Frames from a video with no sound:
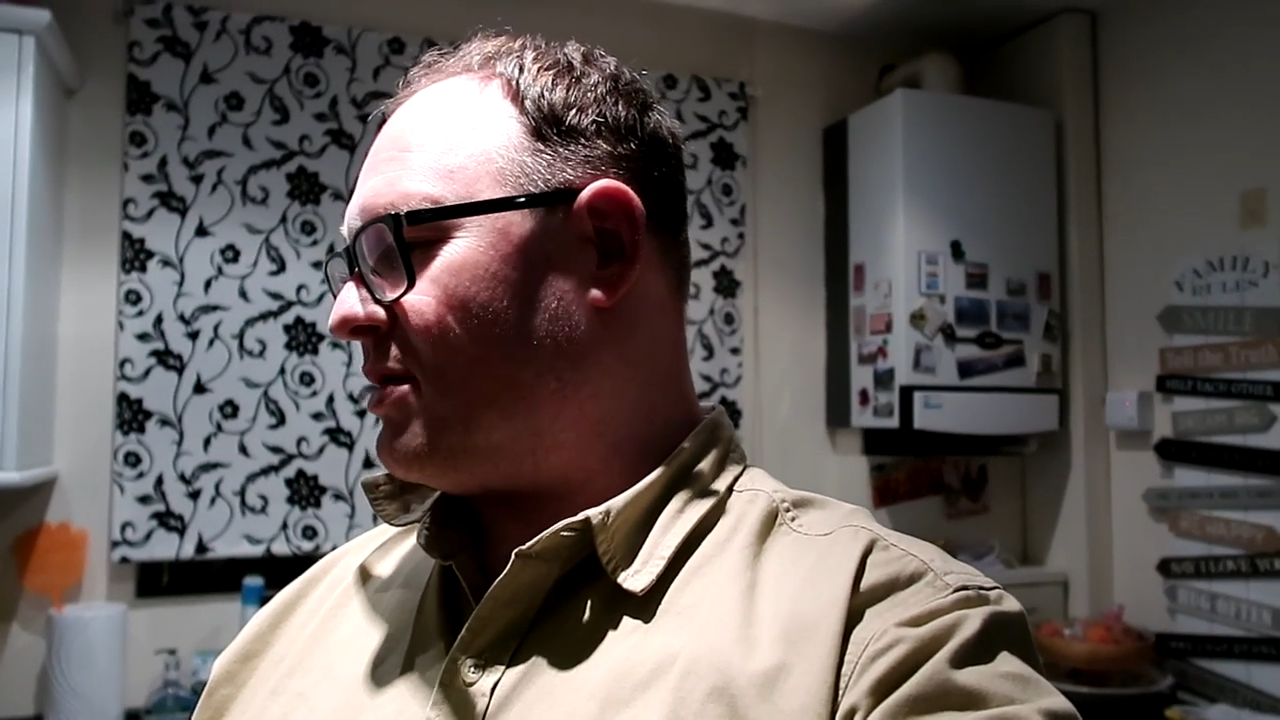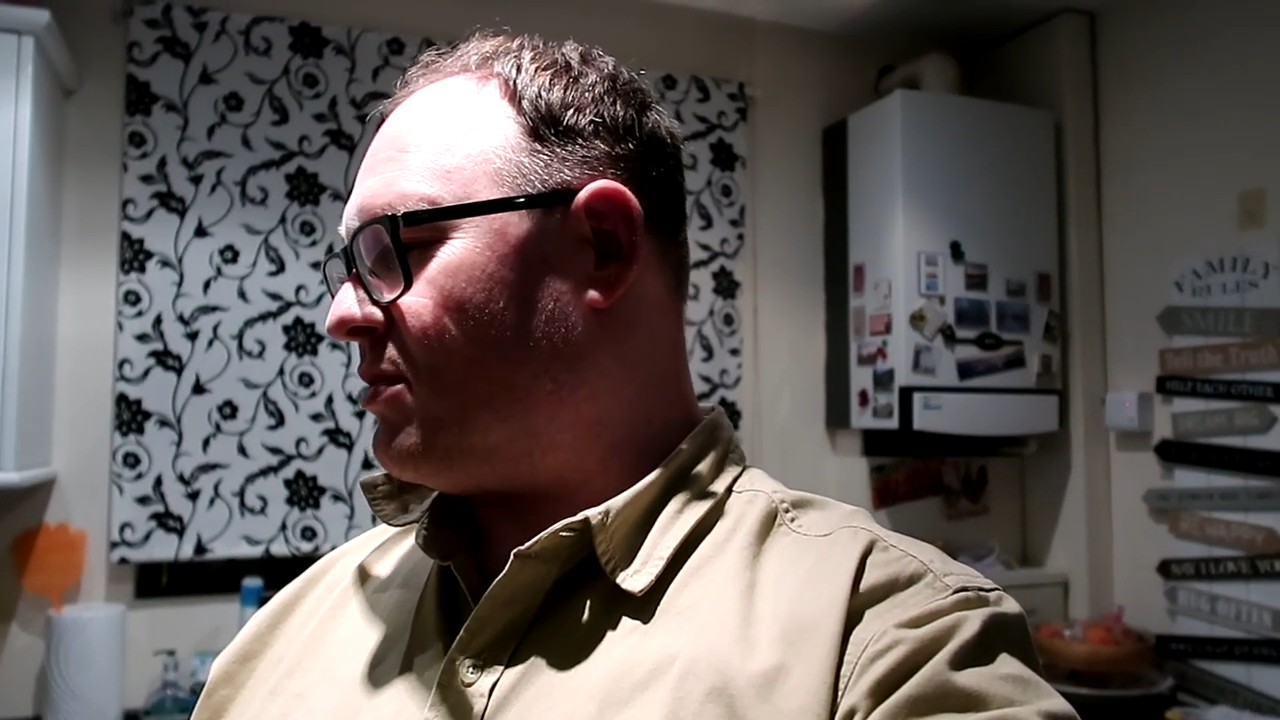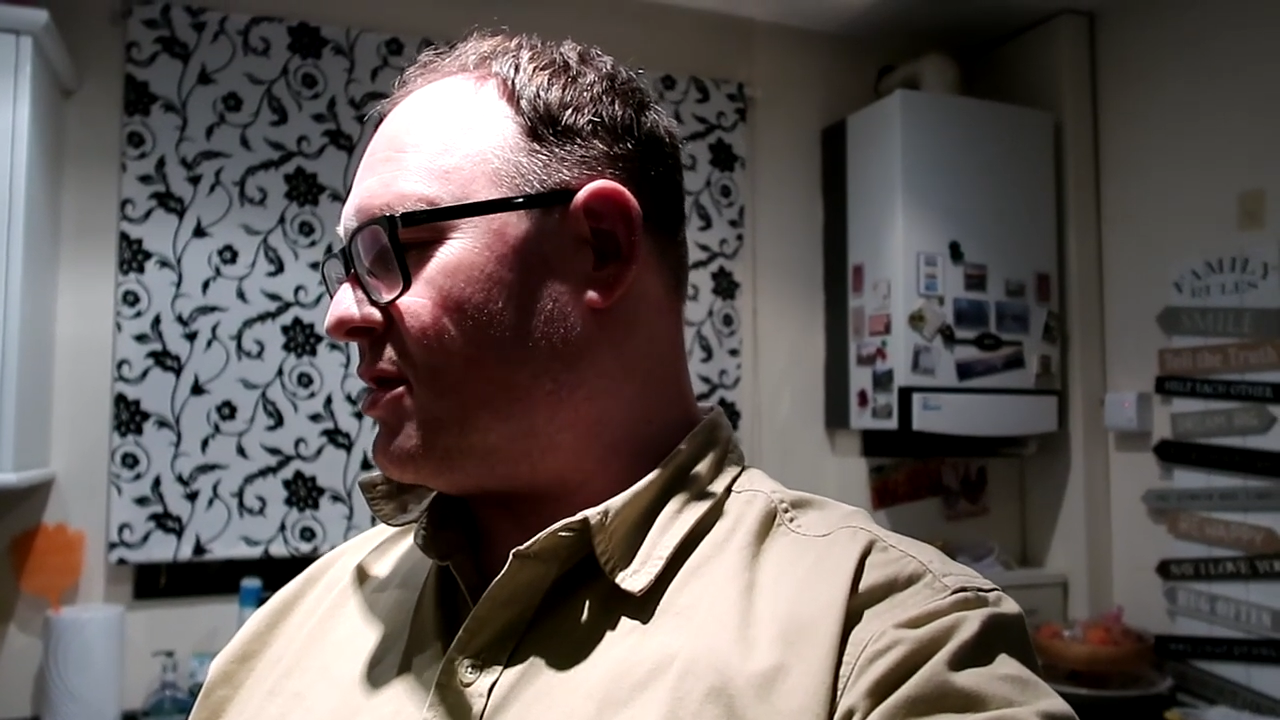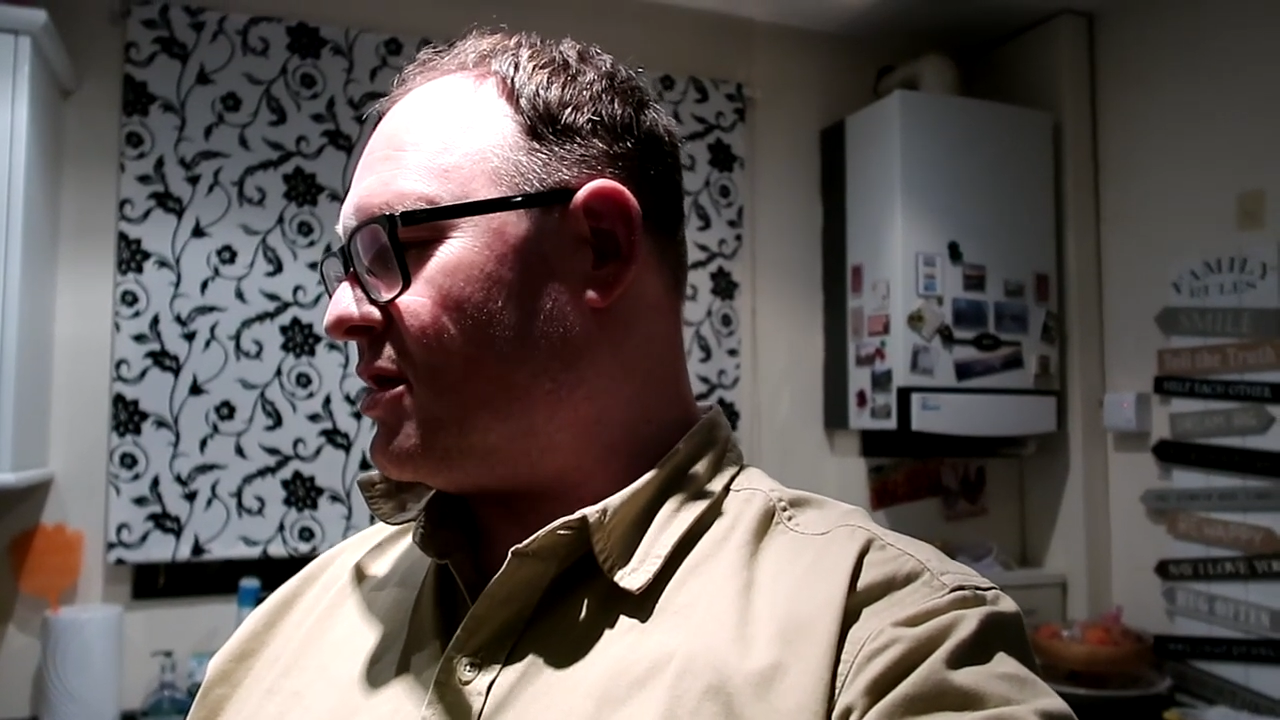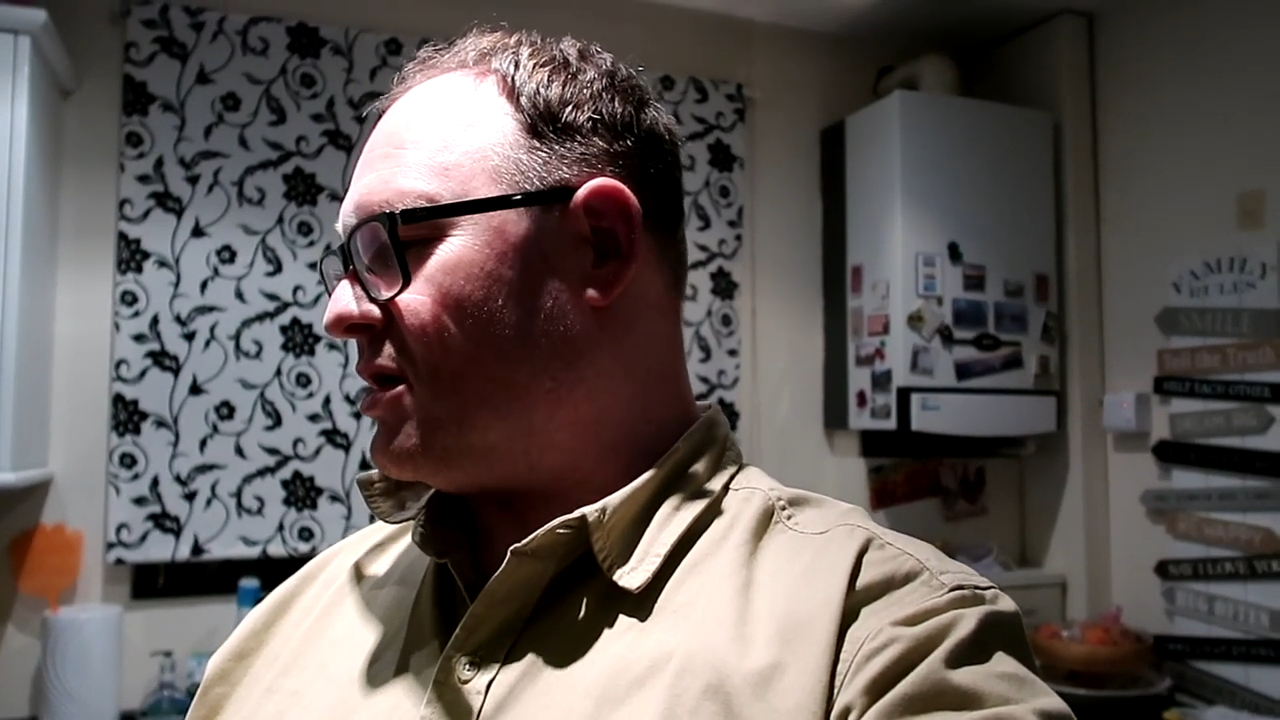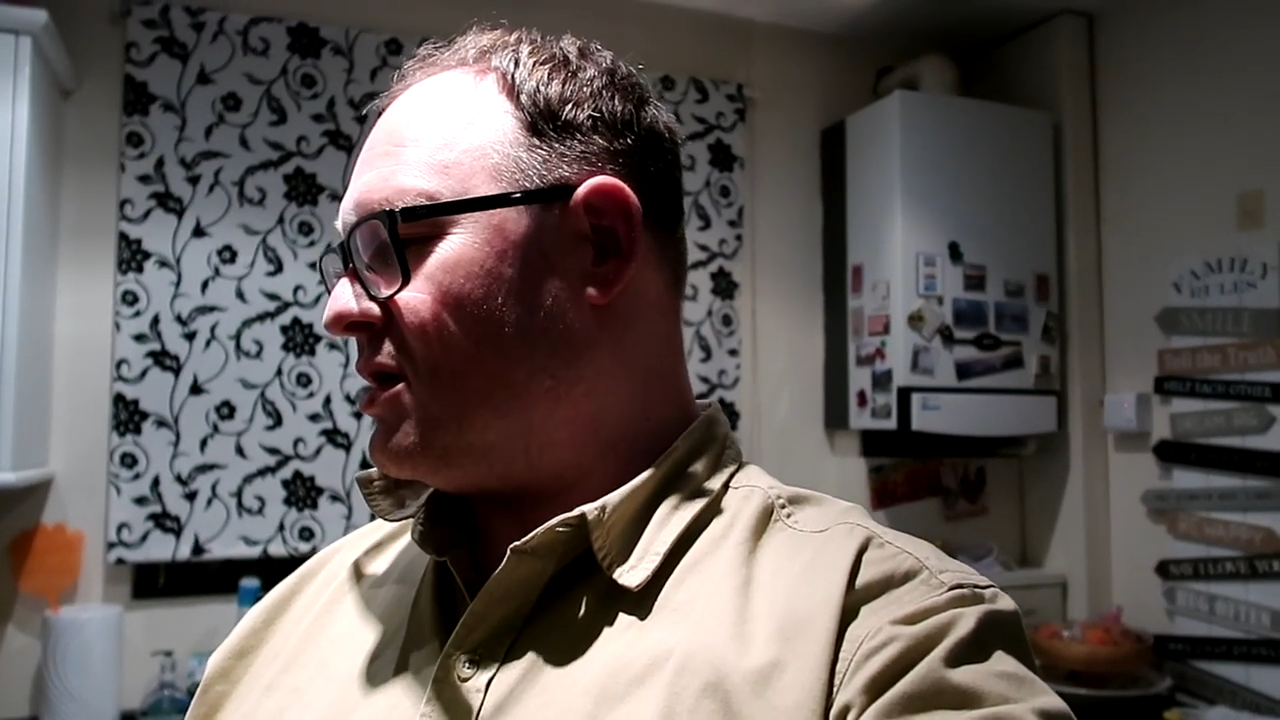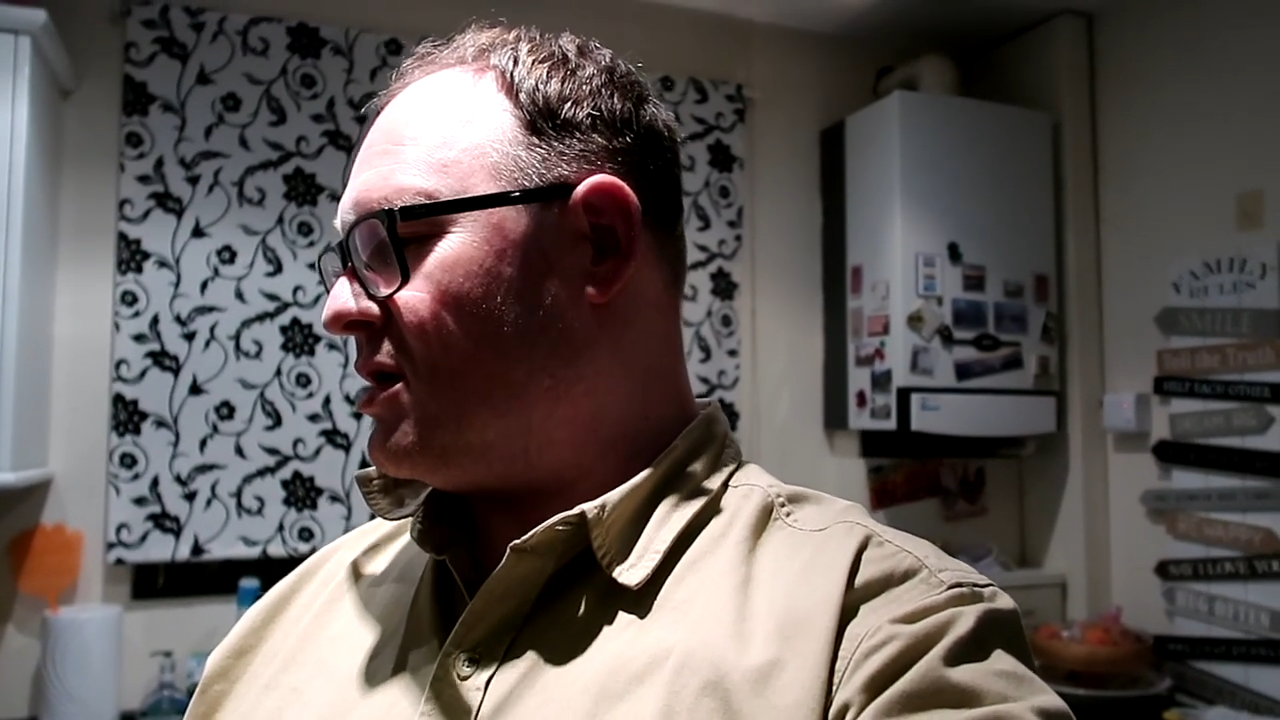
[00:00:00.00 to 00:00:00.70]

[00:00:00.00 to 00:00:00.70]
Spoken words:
sandwich.